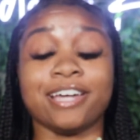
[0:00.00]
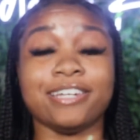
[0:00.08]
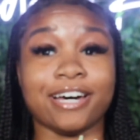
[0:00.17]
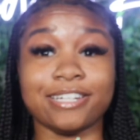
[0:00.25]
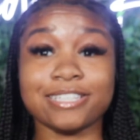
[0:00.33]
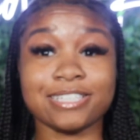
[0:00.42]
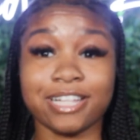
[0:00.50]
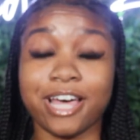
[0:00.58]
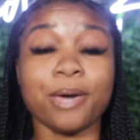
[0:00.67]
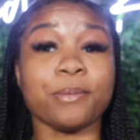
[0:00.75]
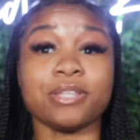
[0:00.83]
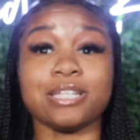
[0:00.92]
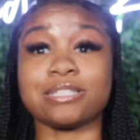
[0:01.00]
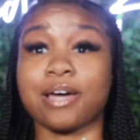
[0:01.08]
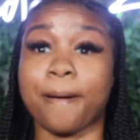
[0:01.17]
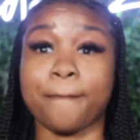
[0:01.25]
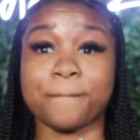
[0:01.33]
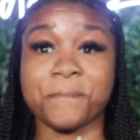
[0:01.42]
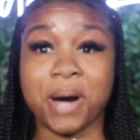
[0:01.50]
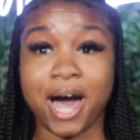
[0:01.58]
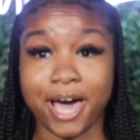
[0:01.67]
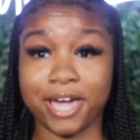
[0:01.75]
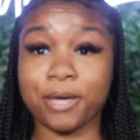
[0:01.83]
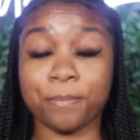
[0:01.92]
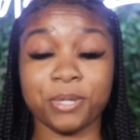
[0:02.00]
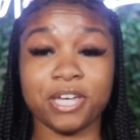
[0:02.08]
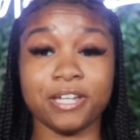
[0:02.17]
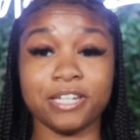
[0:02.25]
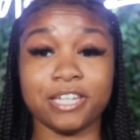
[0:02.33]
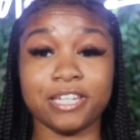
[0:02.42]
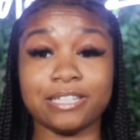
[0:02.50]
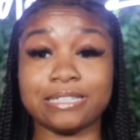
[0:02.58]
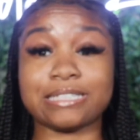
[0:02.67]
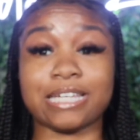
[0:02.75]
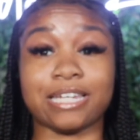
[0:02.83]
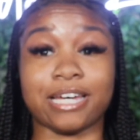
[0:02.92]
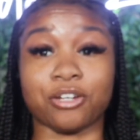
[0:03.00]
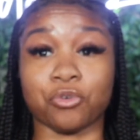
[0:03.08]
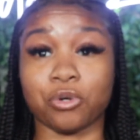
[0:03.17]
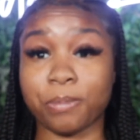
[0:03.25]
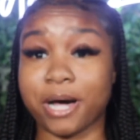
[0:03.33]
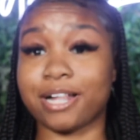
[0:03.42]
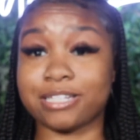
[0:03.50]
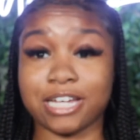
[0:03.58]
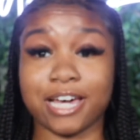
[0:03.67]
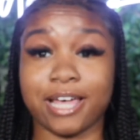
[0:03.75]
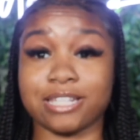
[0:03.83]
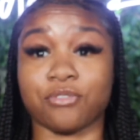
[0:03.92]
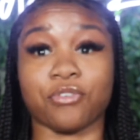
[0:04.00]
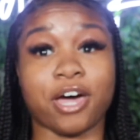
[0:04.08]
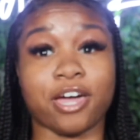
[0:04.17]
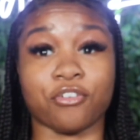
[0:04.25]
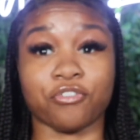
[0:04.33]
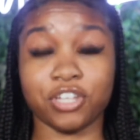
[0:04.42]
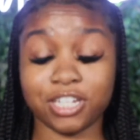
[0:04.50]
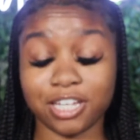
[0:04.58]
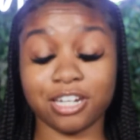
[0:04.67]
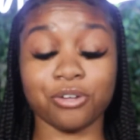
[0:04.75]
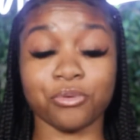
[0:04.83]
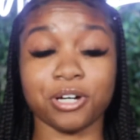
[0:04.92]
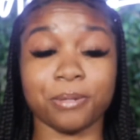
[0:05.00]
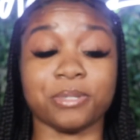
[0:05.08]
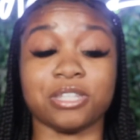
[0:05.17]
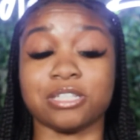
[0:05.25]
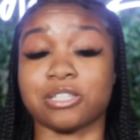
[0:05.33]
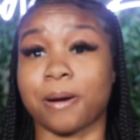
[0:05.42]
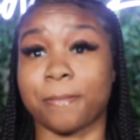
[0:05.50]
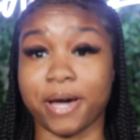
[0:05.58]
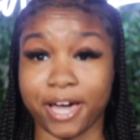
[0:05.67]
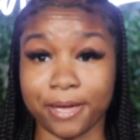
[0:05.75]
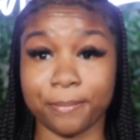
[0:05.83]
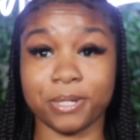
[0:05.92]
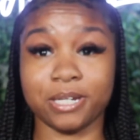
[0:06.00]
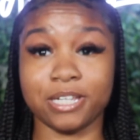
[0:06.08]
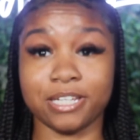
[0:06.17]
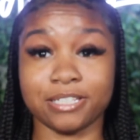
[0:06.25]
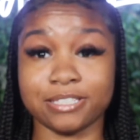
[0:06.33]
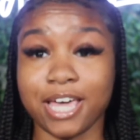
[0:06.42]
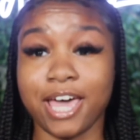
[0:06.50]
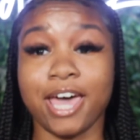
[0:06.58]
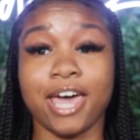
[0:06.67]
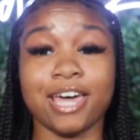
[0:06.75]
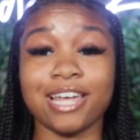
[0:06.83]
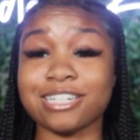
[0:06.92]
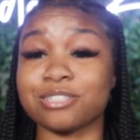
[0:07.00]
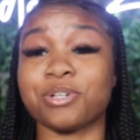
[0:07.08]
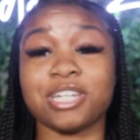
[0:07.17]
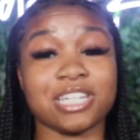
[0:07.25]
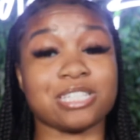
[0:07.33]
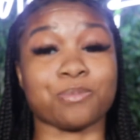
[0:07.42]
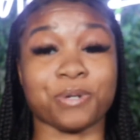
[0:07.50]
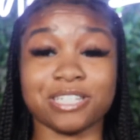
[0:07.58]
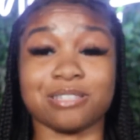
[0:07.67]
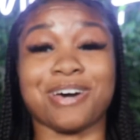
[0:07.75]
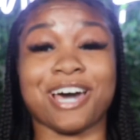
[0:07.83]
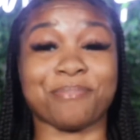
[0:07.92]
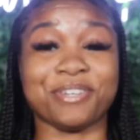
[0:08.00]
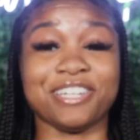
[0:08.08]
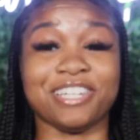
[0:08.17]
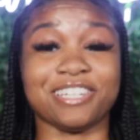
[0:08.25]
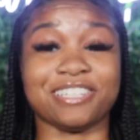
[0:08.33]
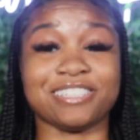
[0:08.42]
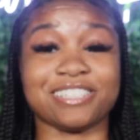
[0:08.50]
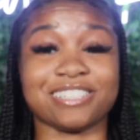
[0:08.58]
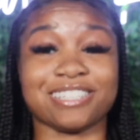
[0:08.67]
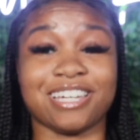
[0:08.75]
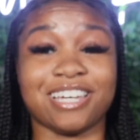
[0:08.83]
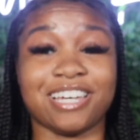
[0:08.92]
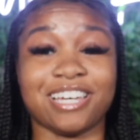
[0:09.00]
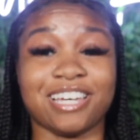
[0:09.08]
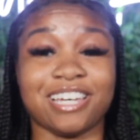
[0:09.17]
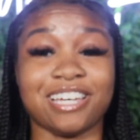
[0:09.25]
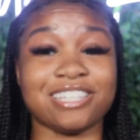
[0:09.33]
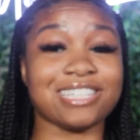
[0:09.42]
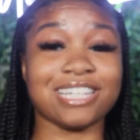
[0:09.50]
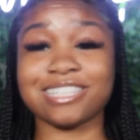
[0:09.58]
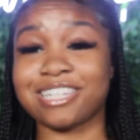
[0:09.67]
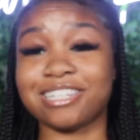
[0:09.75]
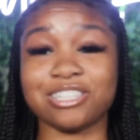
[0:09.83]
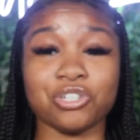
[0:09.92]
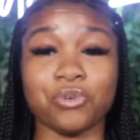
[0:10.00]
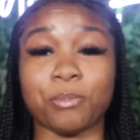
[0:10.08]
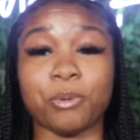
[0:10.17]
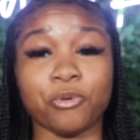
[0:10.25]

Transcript: Now disclaimer, these are my opinions and I do apologize if I offend anyone, but these are my opinions. I just wanna express my opinions. So let's get into it.